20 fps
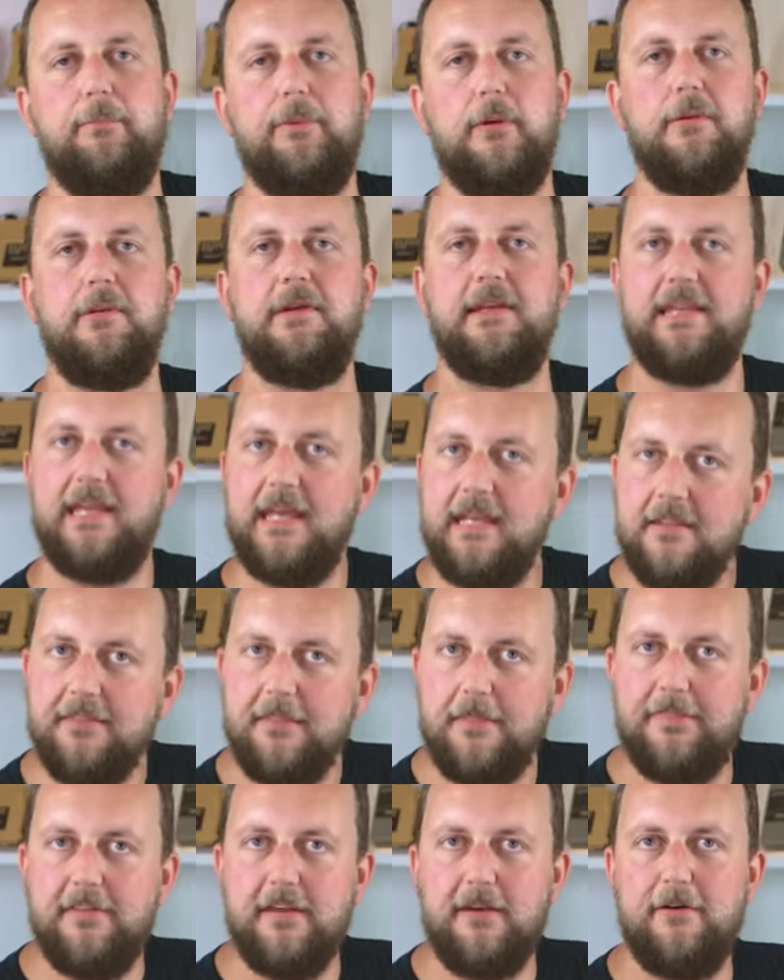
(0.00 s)
a puller getting
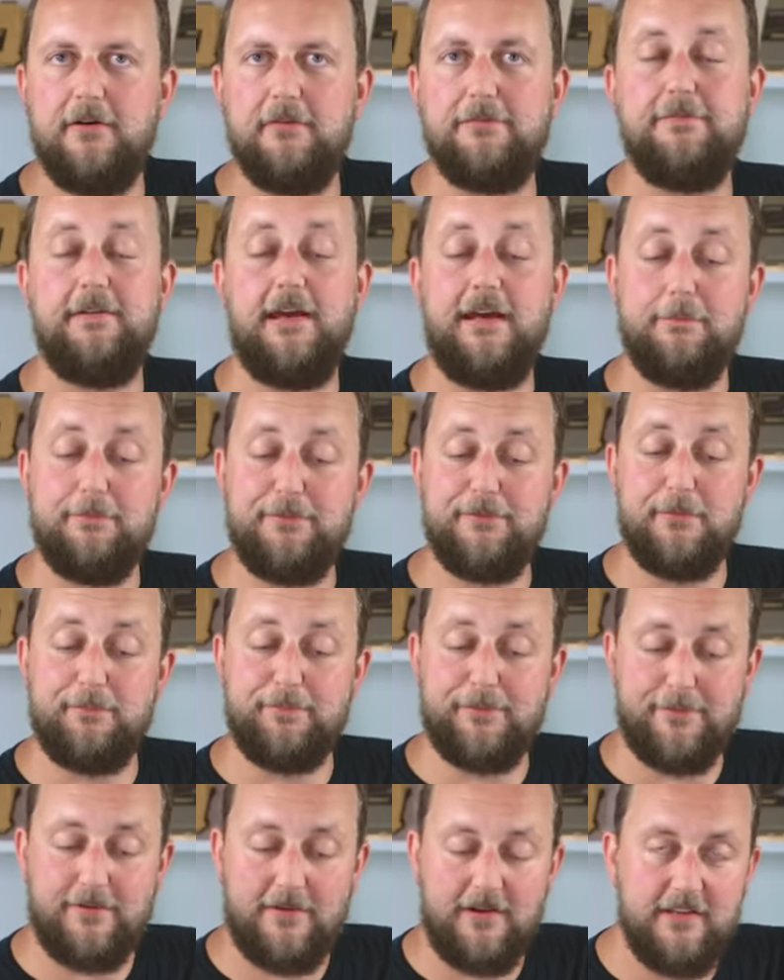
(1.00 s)
the thing off.
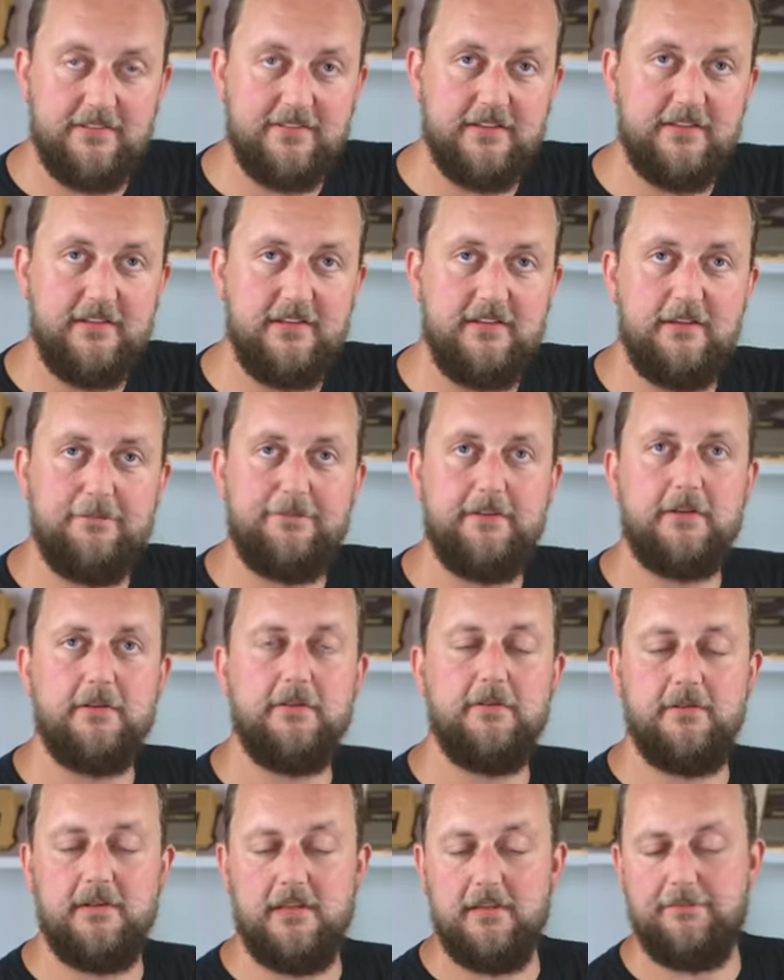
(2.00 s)
Surprisingly
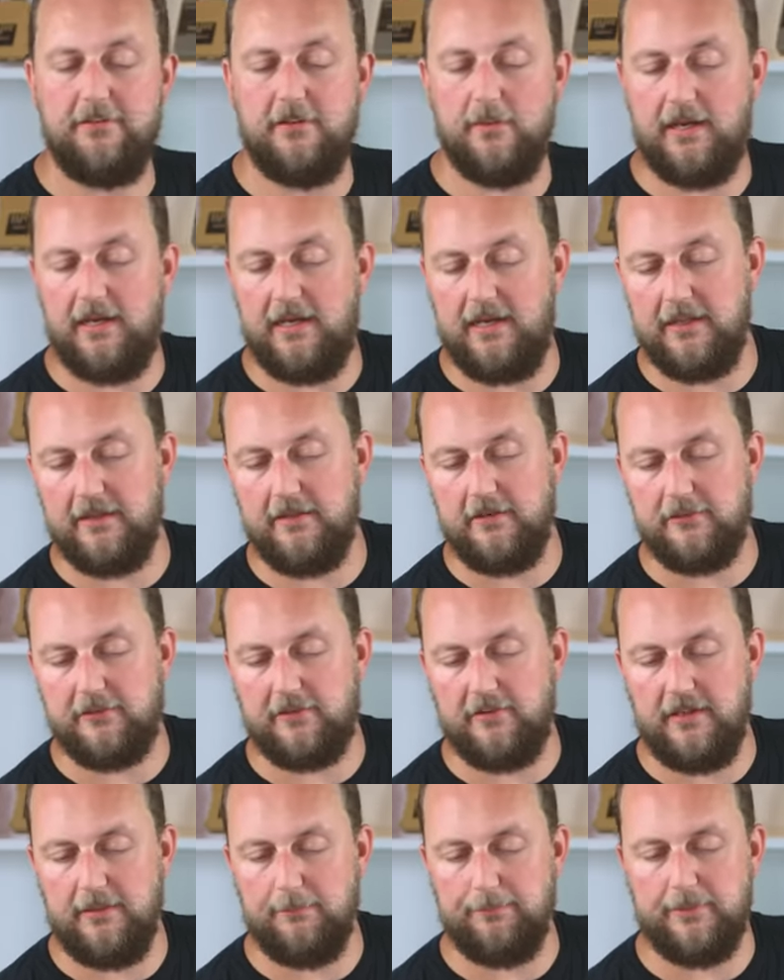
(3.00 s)
difficult if you are gonna
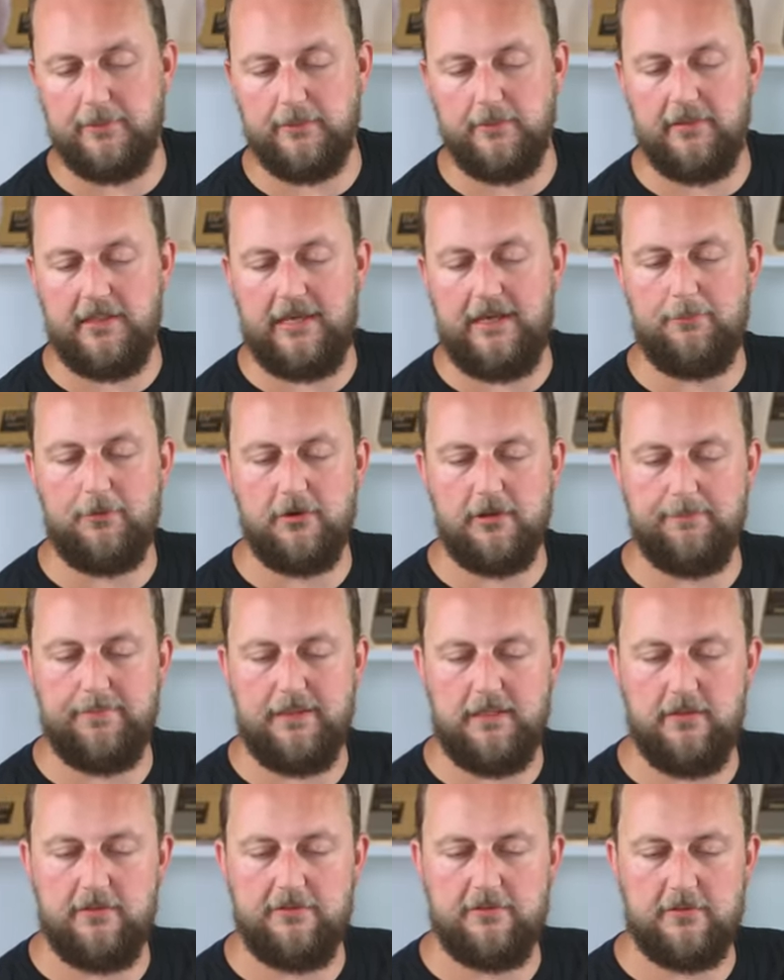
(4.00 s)
try and pull the harmonic
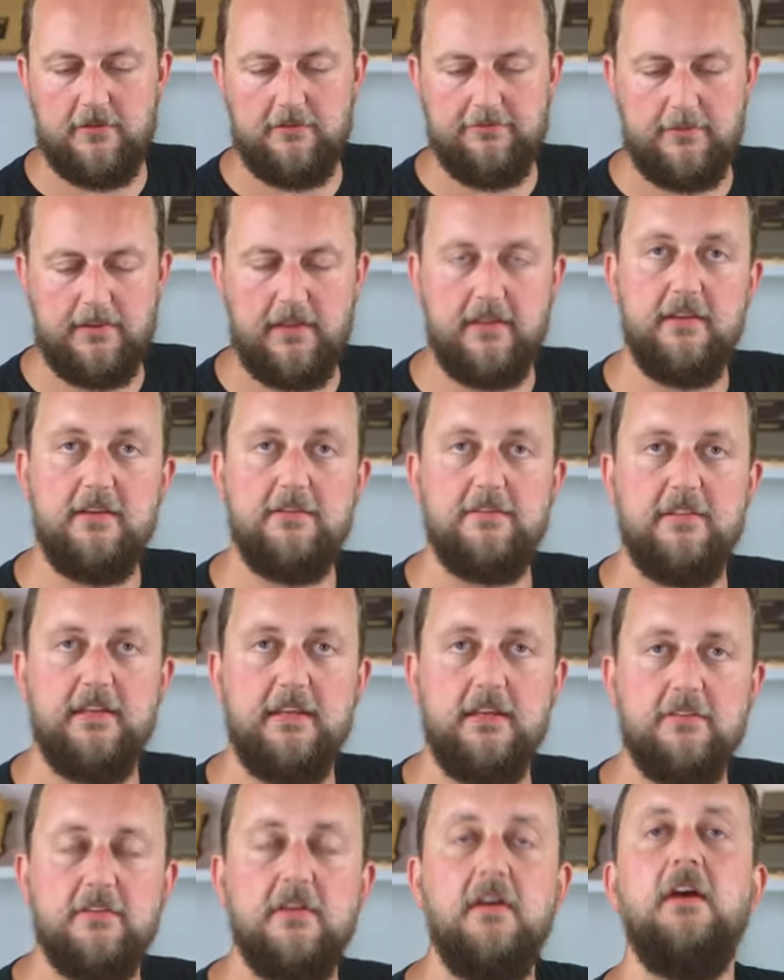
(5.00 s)
balancer off one of these
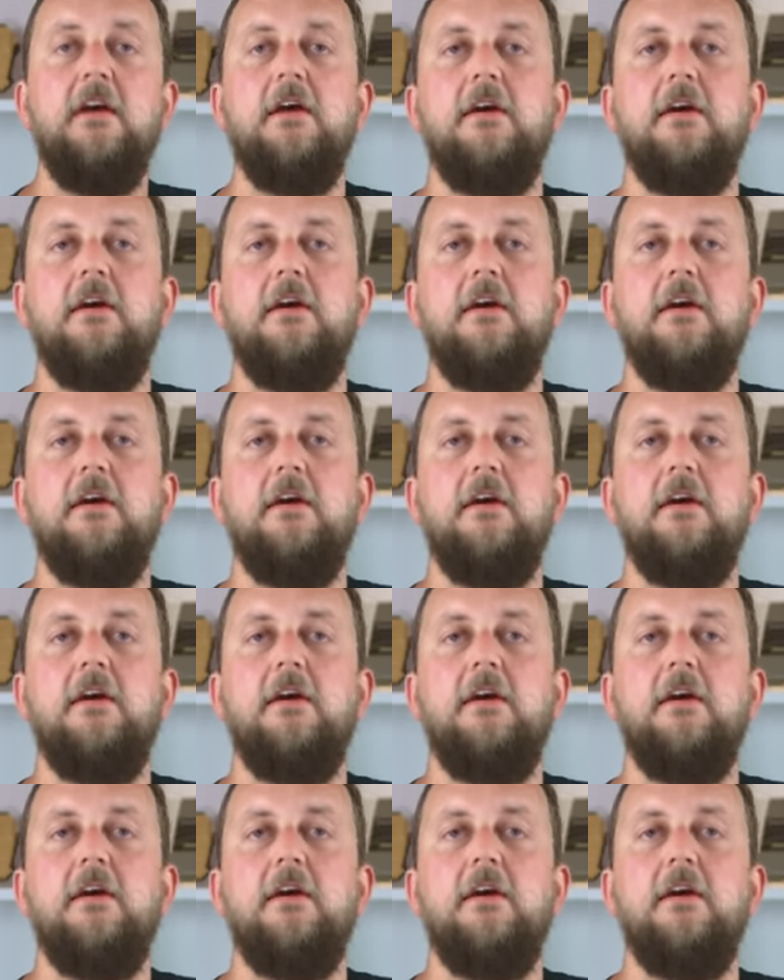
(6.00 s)
things.